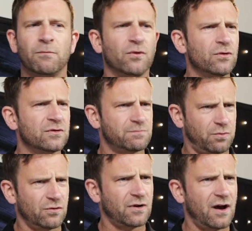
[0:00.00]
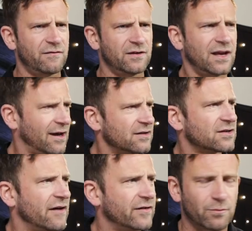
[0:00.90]
Peru coffee? Yeah, there's
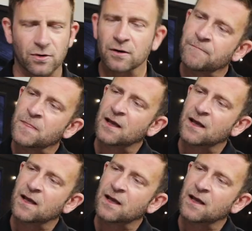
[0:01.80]
coffee in Peru.